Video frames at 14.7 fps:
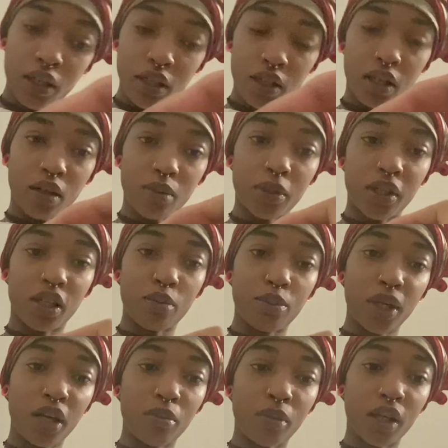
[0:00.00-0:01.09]
I'm gonna
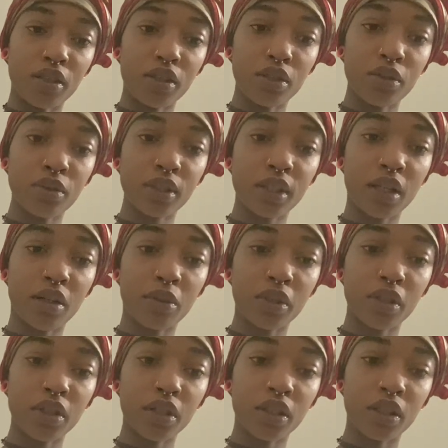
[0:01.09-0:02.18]
paint my toes at
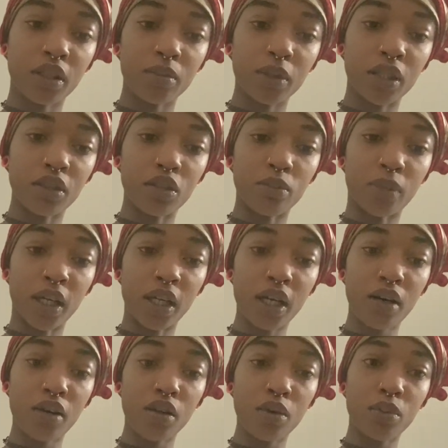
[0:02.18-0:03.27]
work. I'm gonna do my
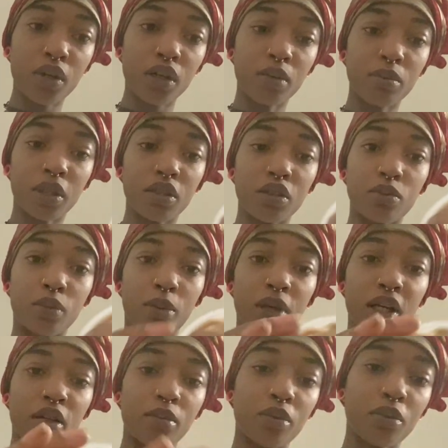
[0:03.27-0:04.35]
hair at work. I'm gonna do my
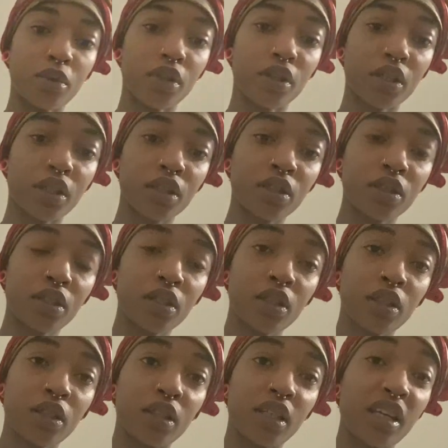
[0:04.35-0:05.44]
makeup at work.
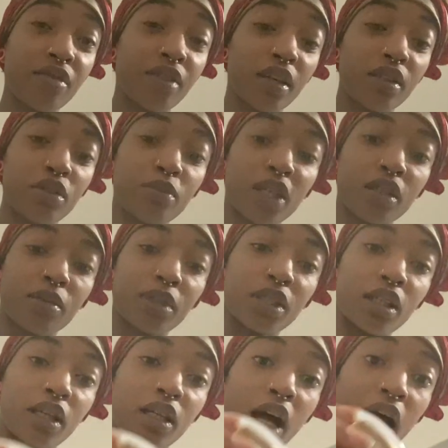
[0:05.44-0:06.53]
If I do makeup
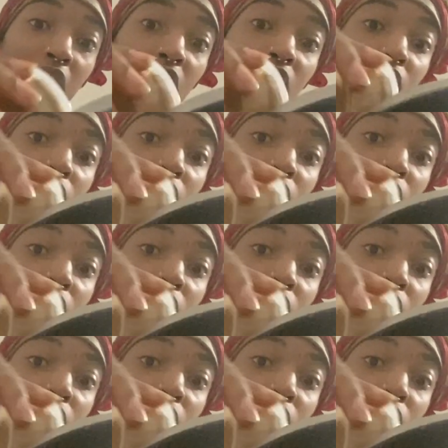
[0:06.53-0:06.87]
today, I